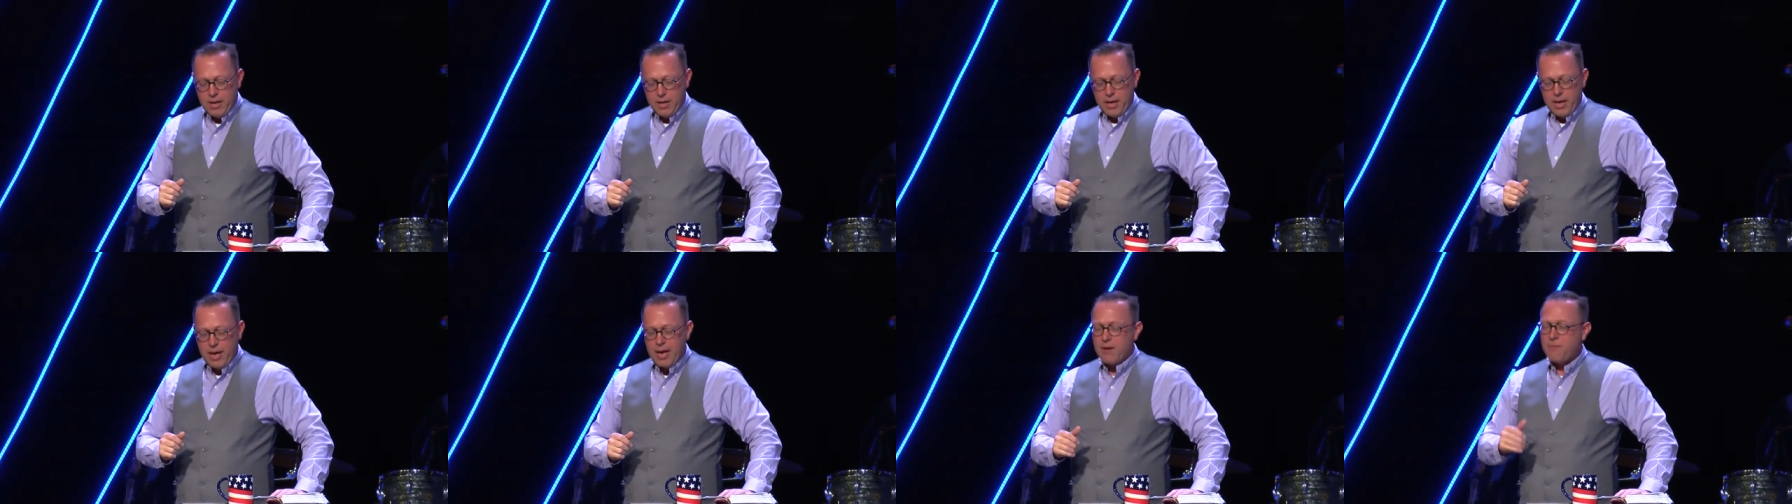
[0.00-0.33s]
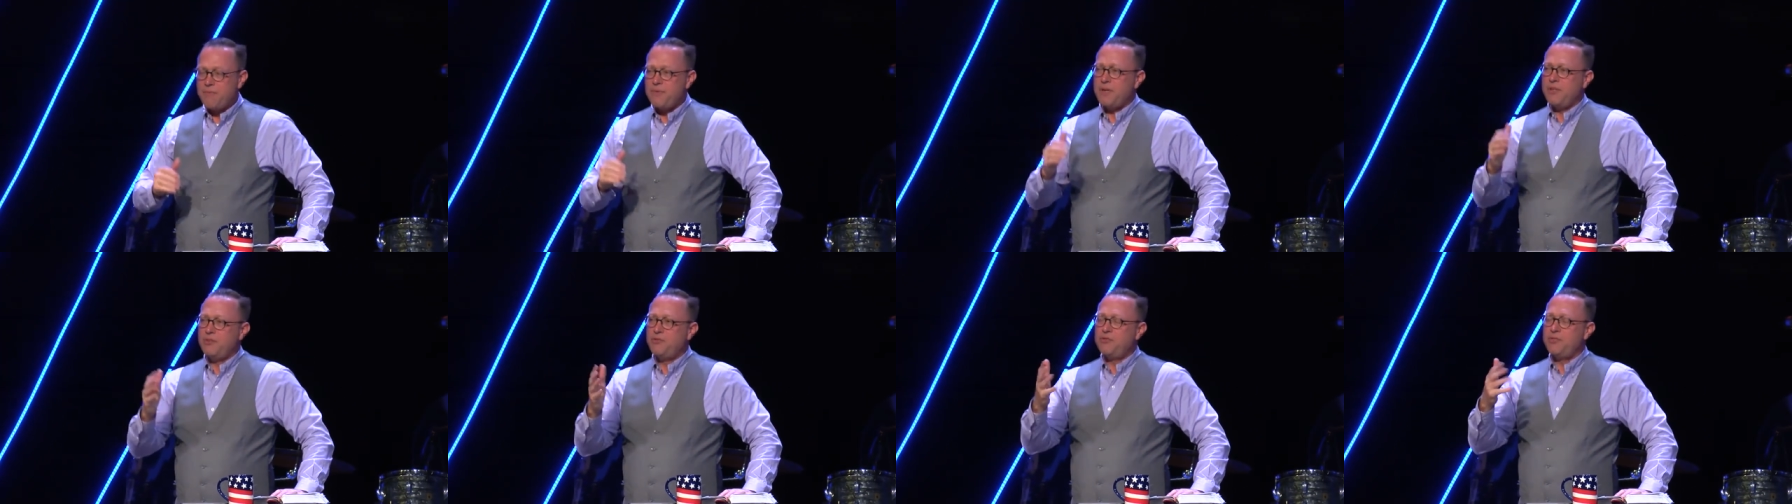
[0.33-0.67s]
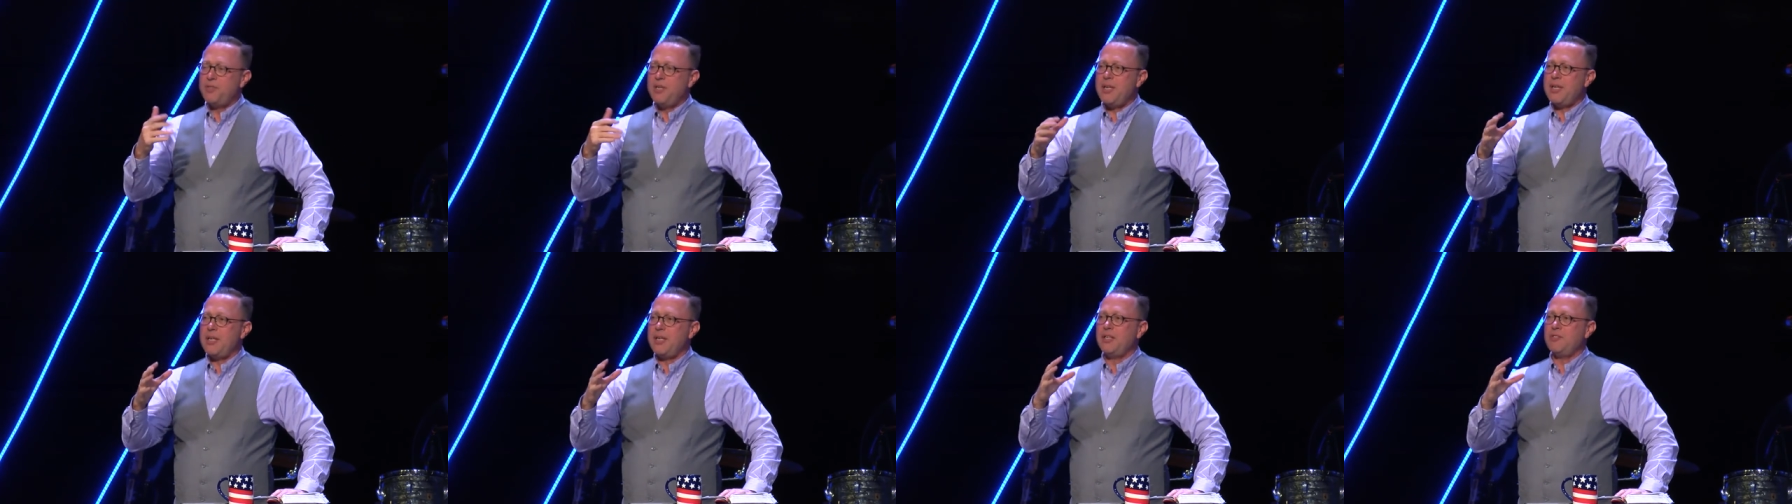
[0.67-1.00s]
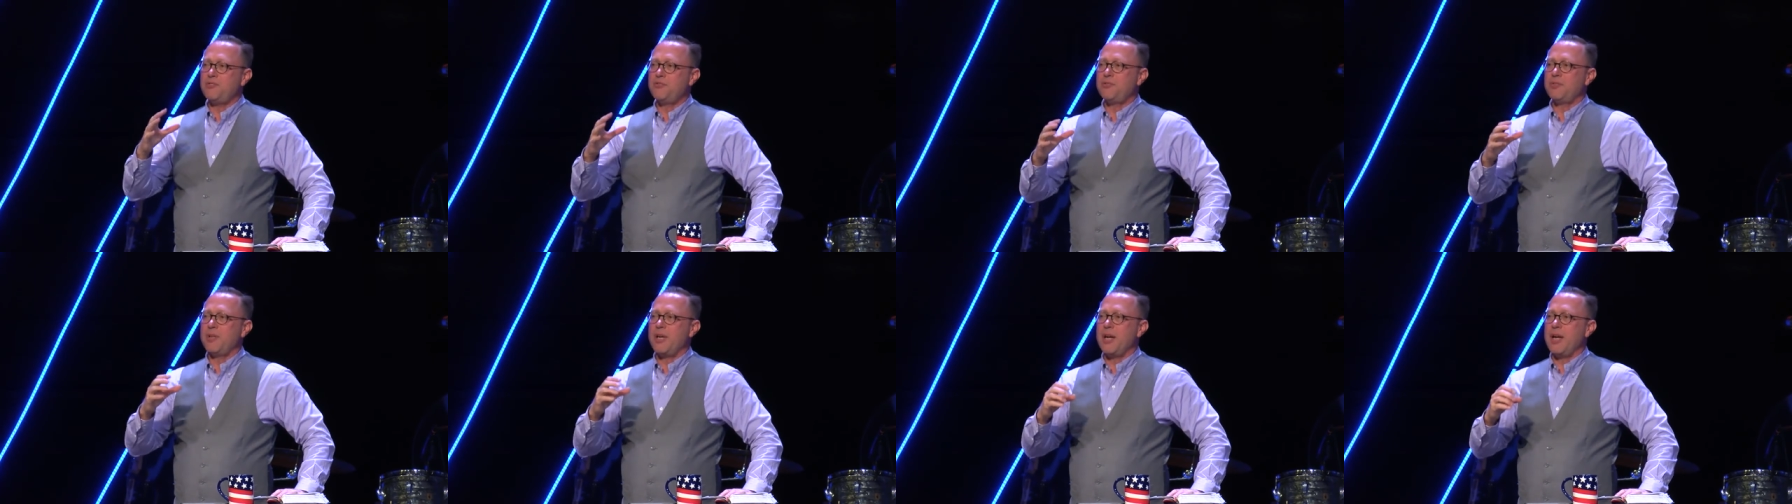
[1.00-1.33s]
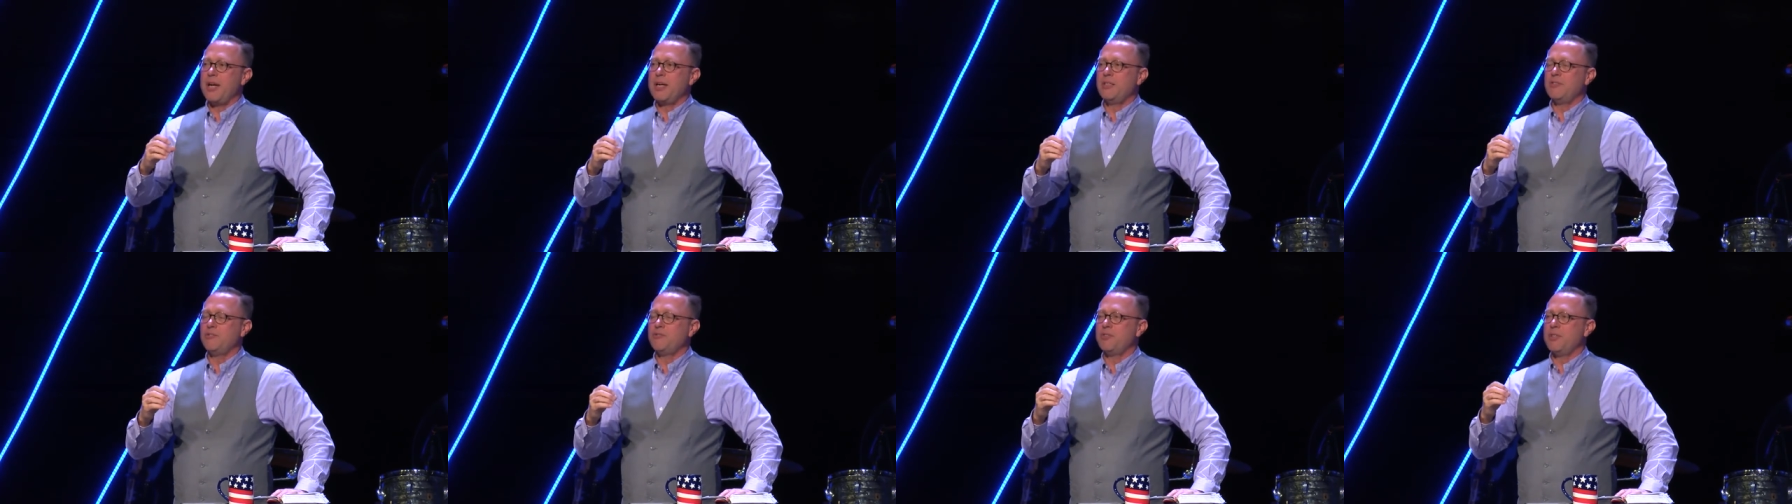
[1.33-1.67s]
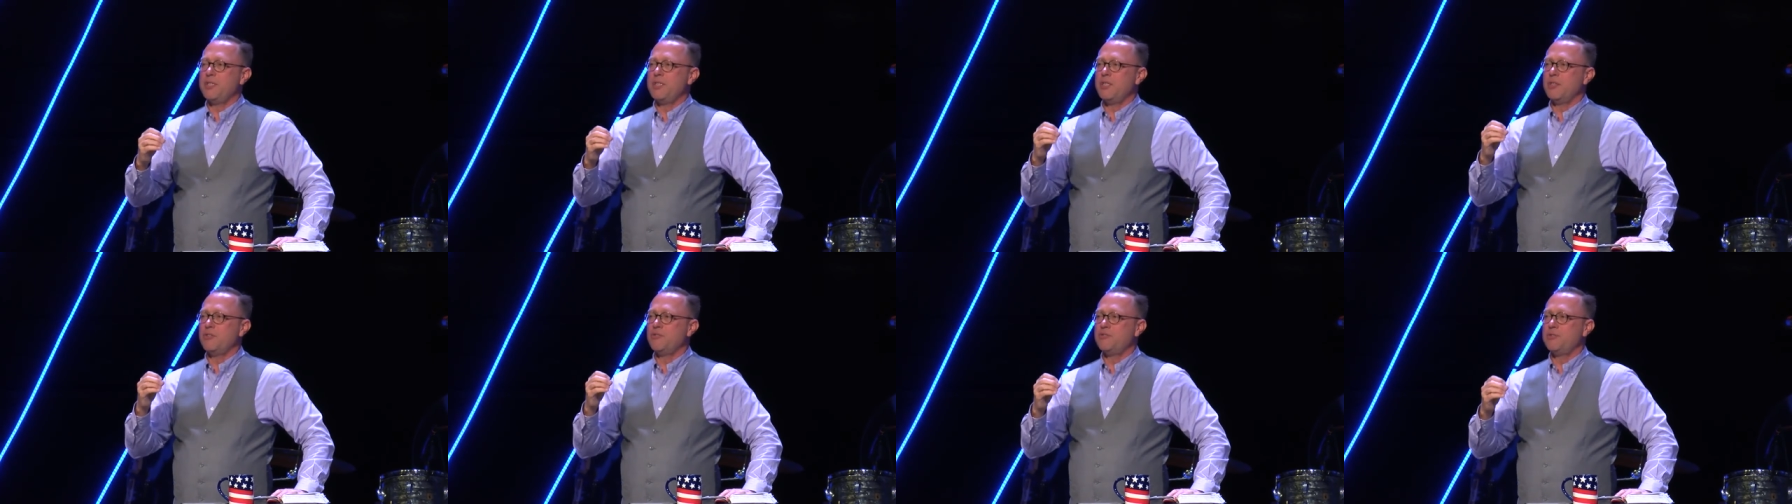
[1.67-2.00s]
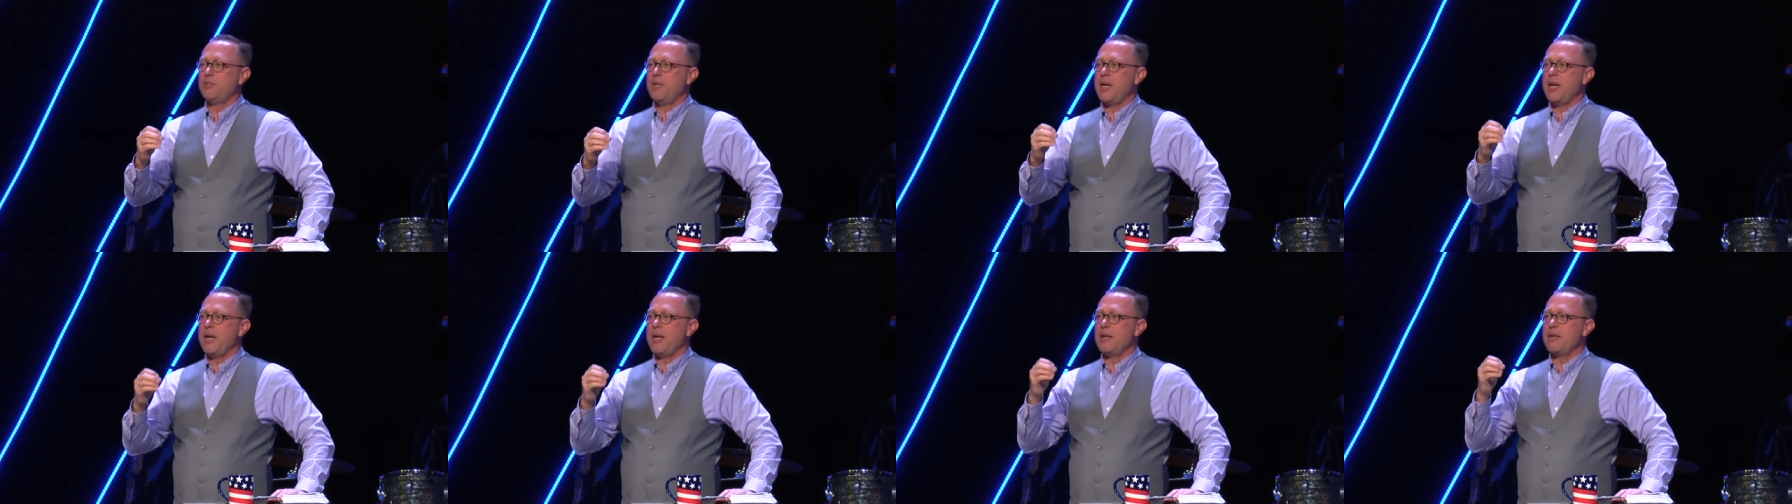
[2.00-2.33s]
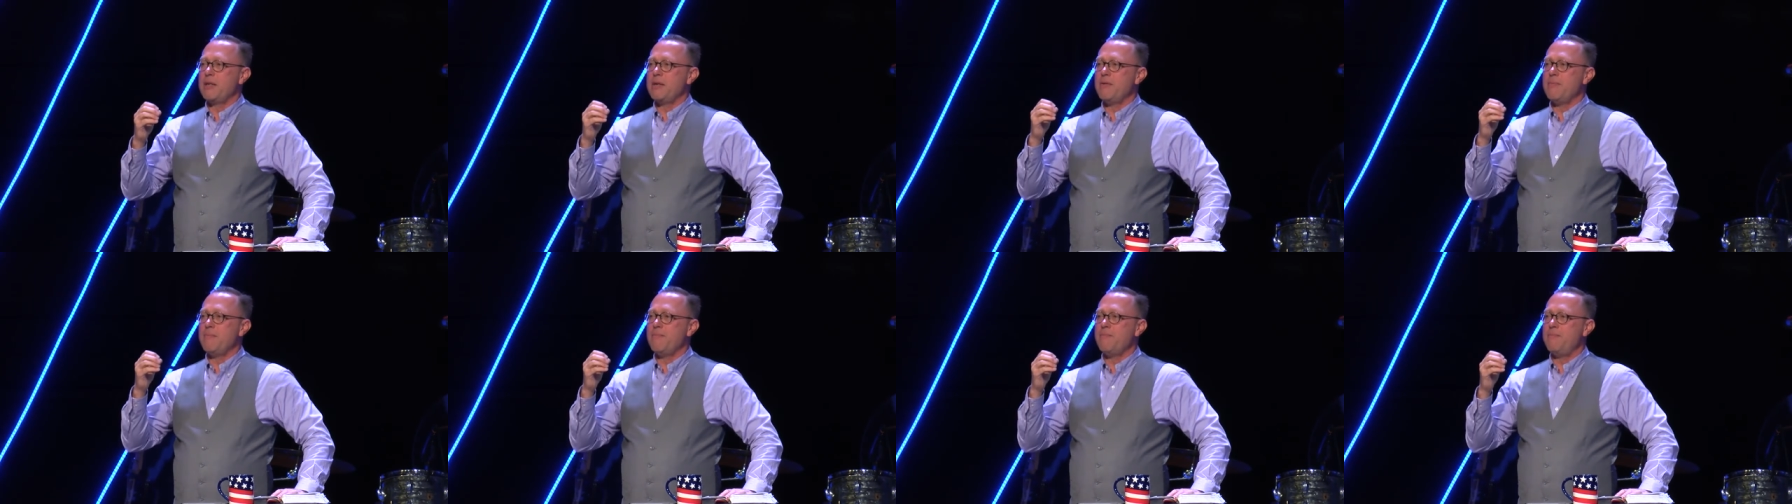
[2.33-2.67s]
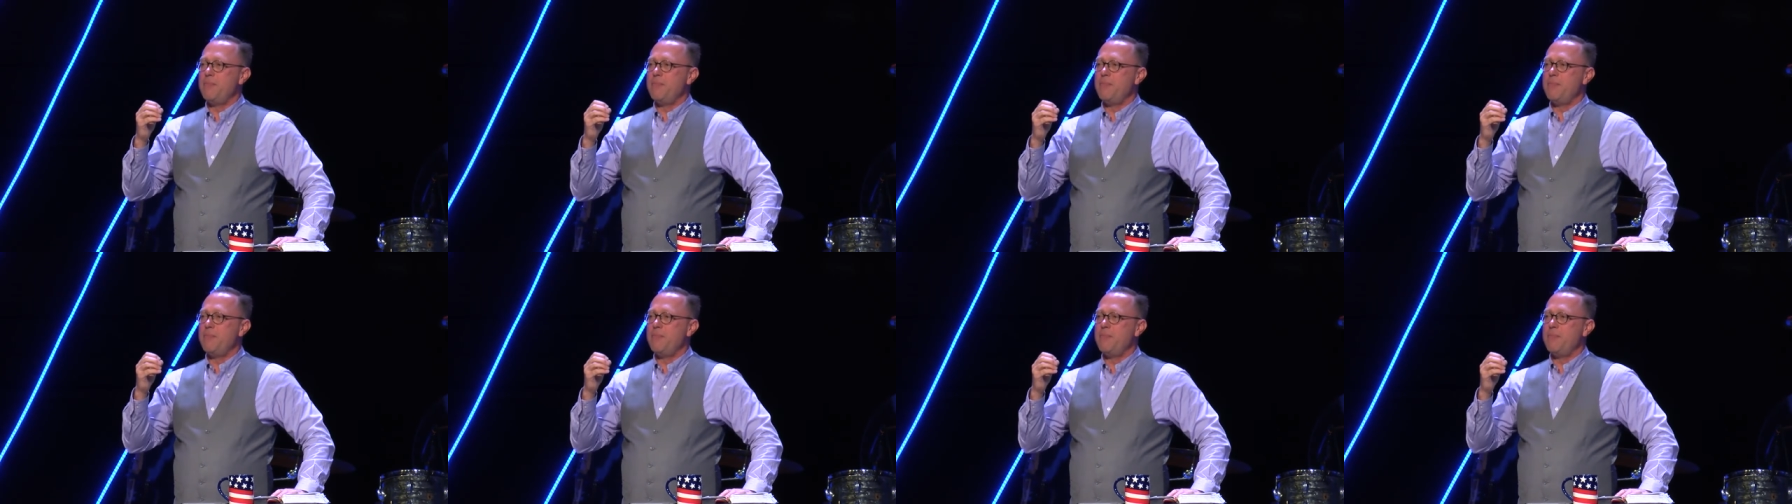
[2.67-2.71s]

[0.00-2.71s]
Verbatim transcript: And if you see these things and you're saying,